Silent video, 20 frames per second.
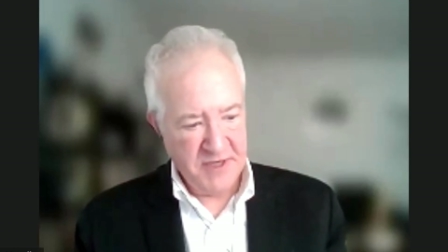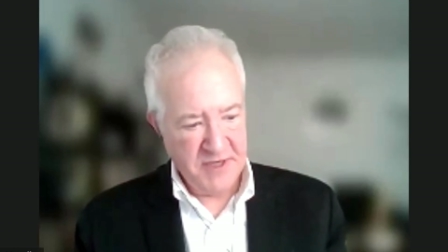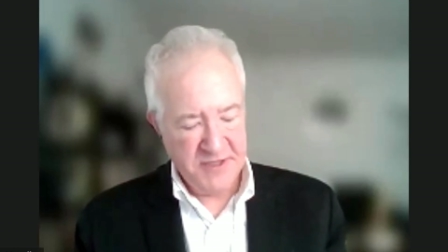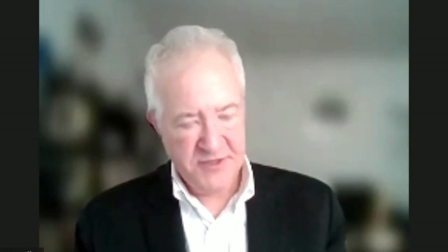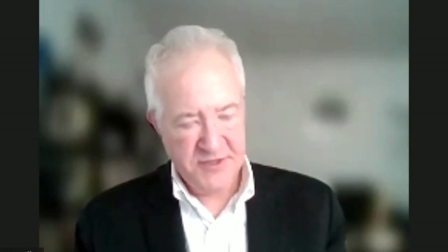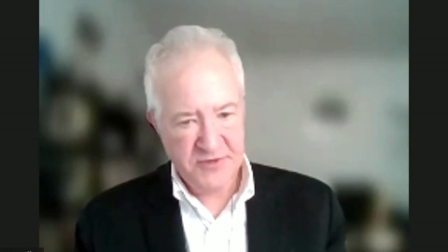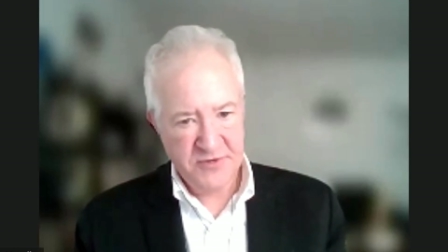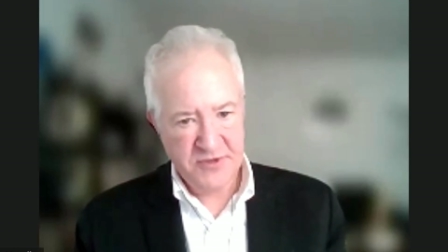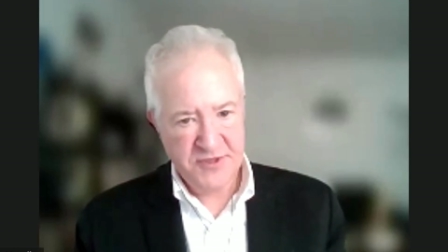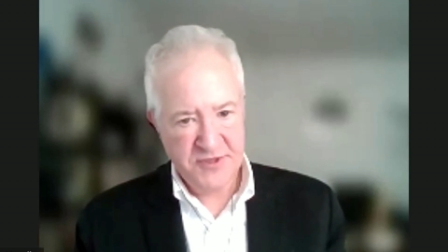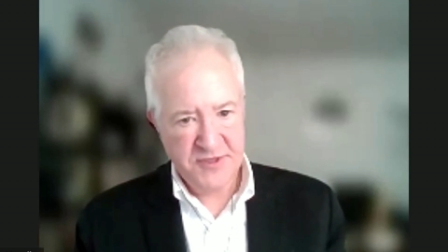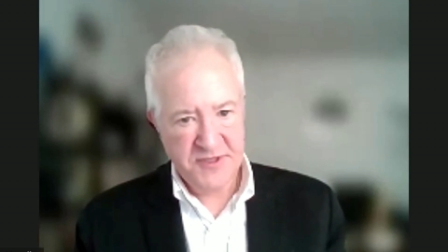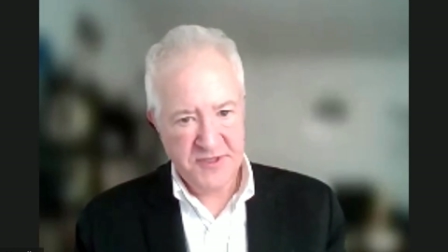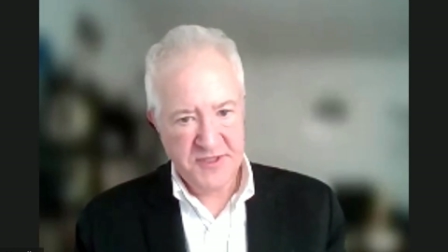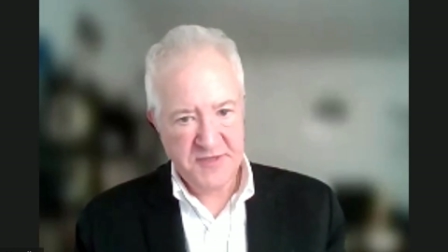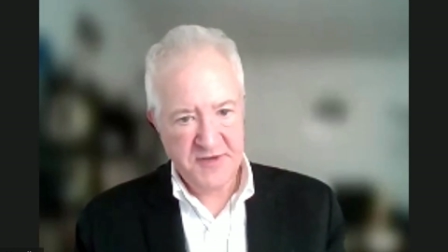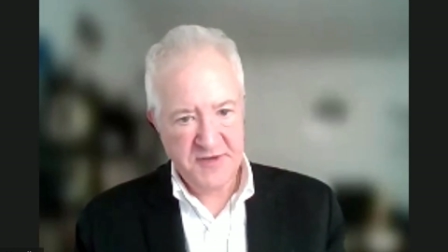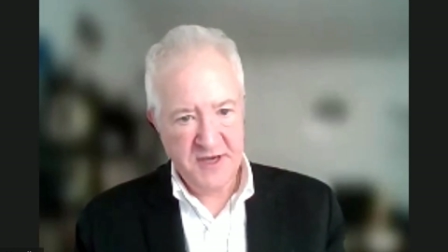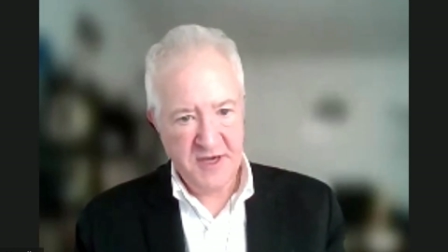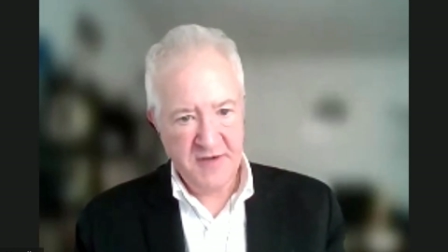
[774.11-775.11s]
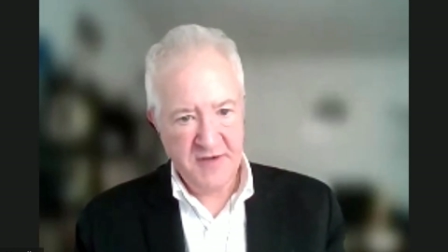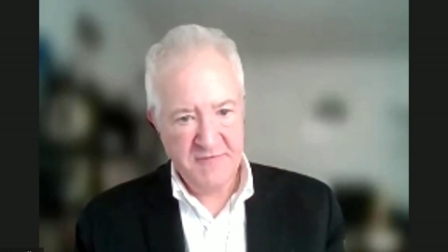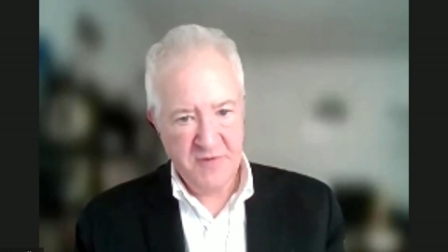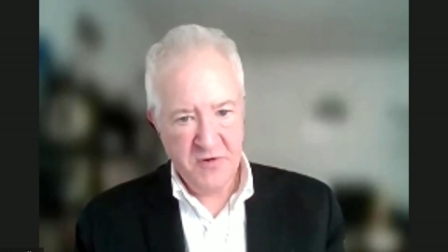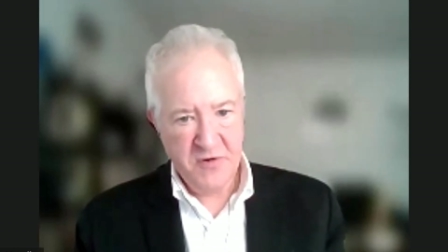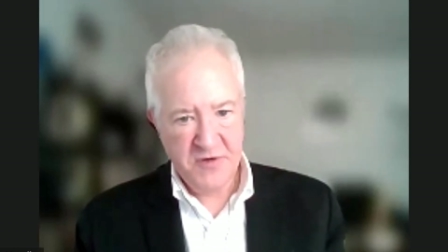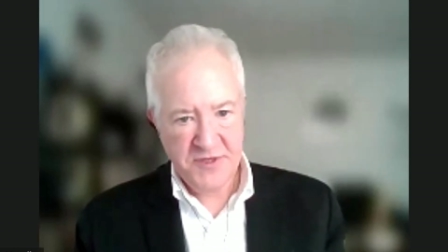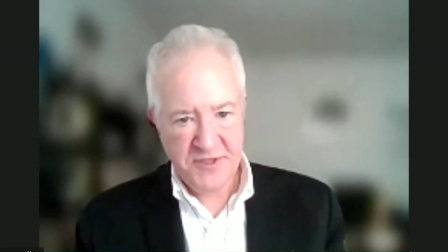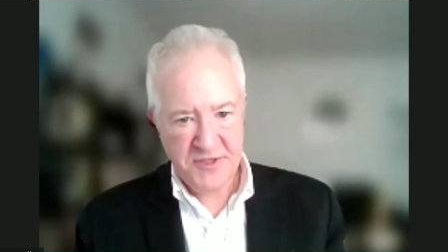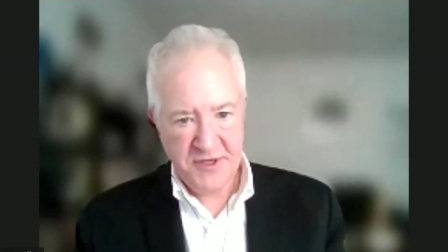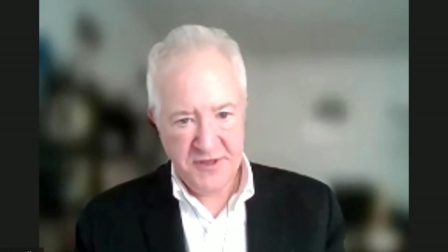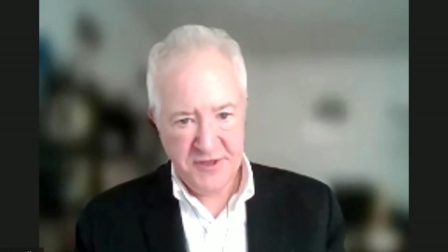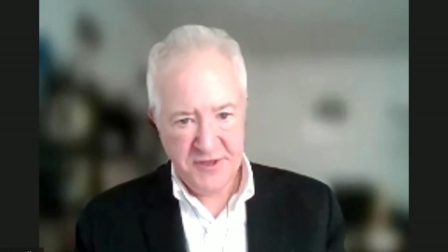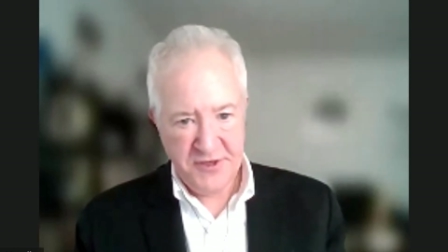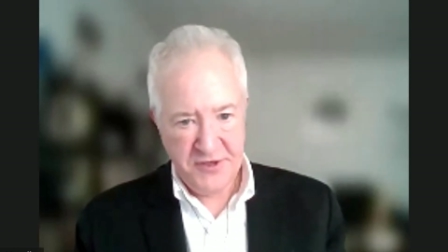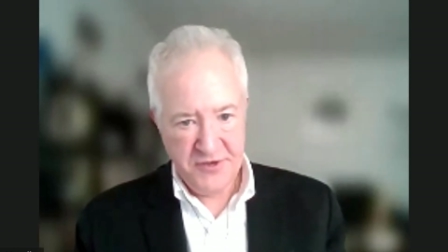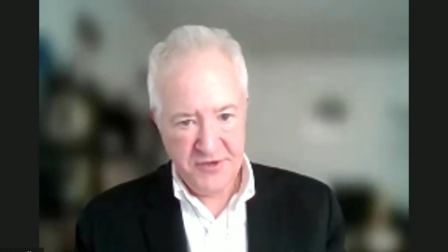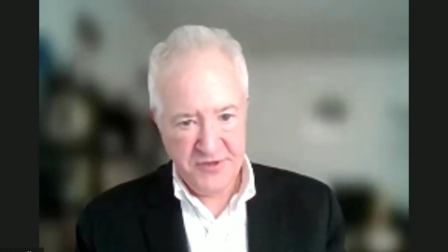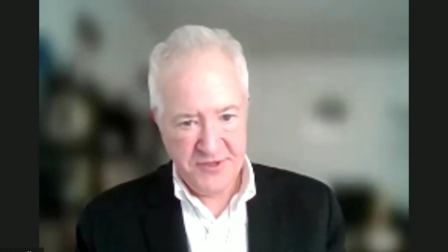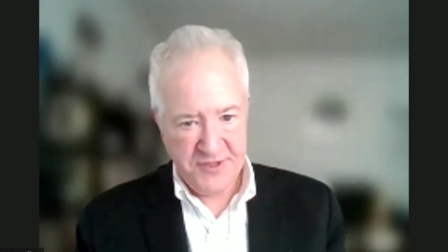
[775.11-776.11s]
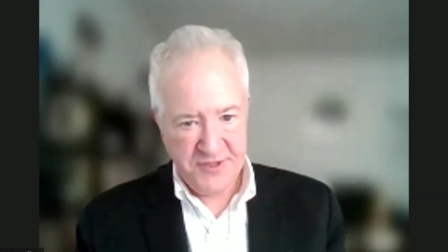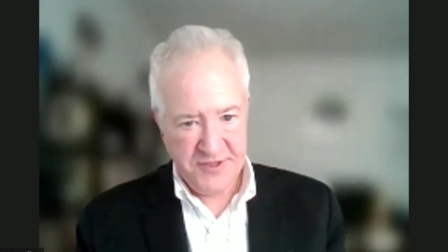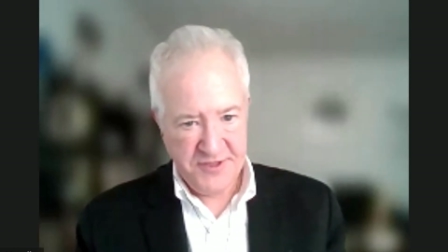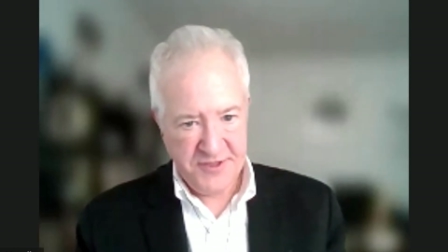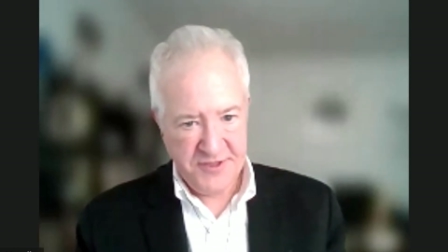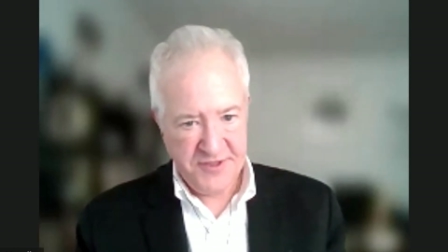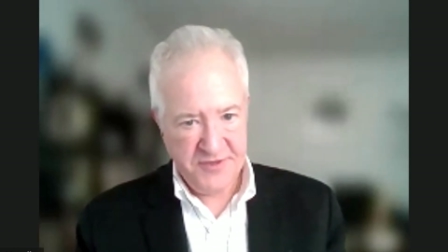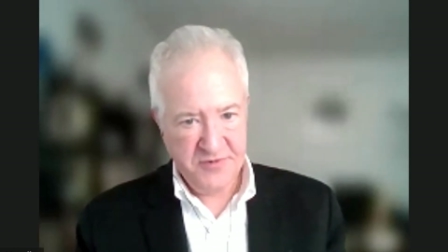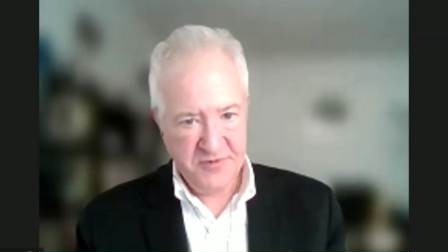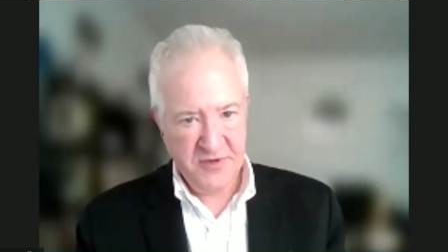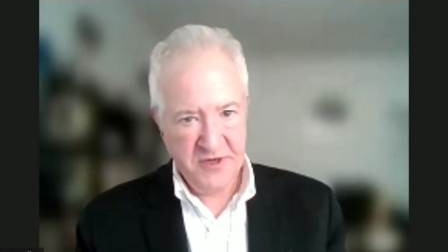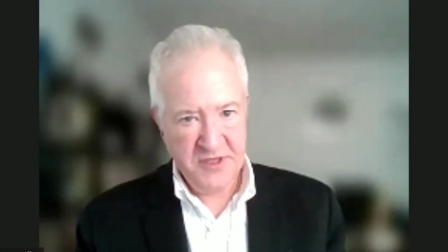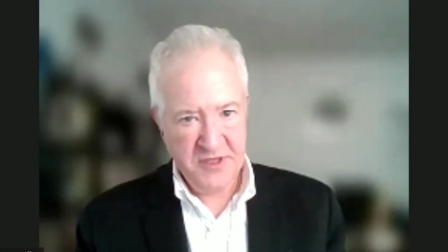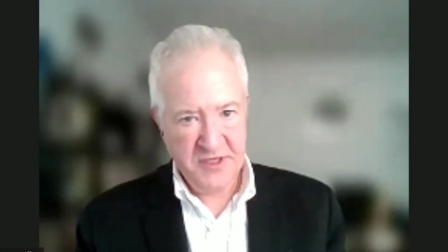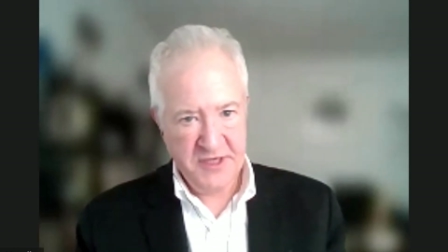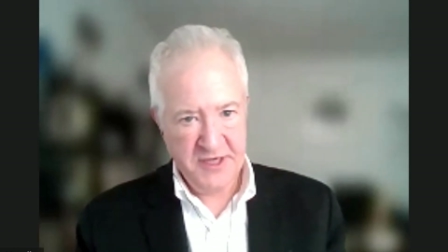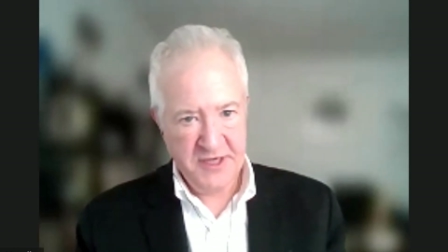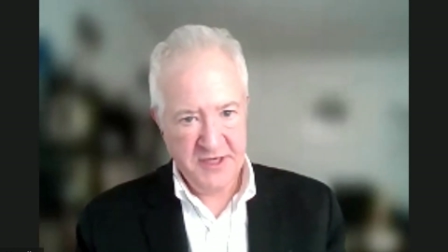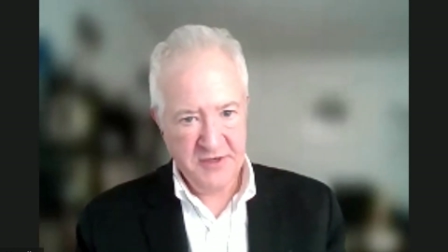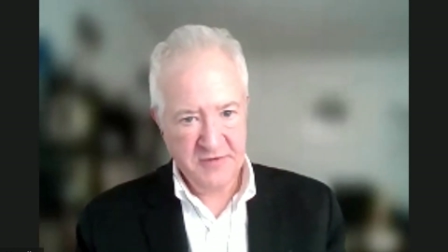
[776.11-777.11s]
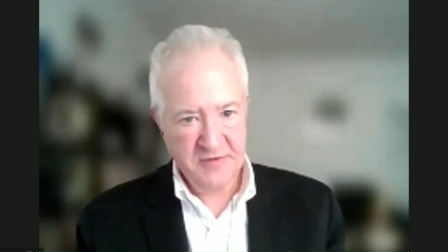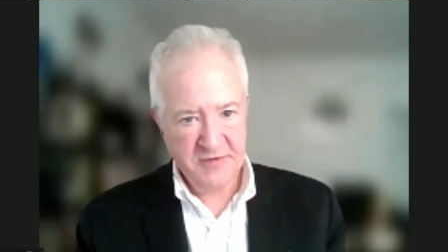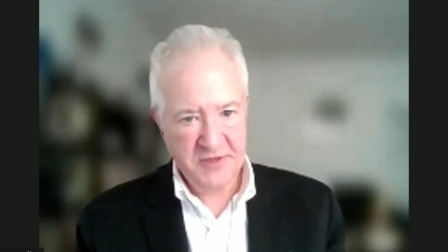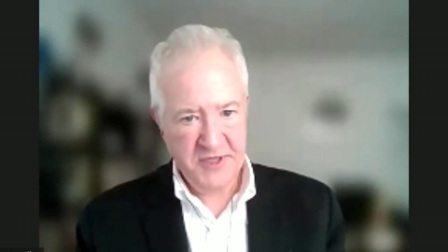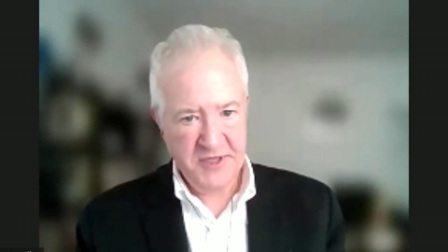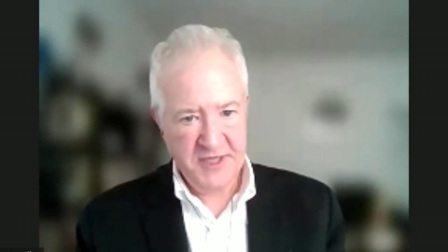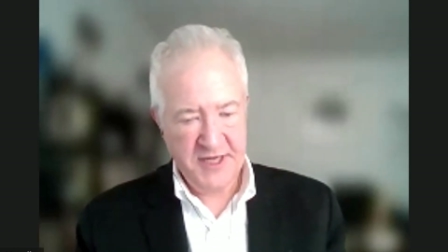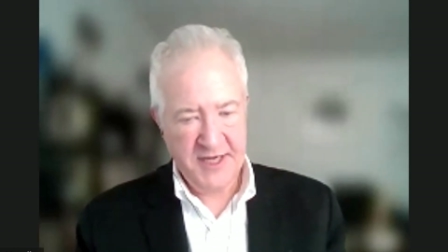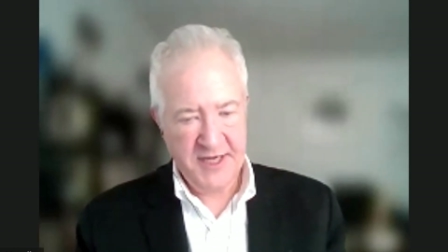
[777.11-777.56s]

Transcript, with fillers: my sources, uh, focused on the nurses who are on the Landover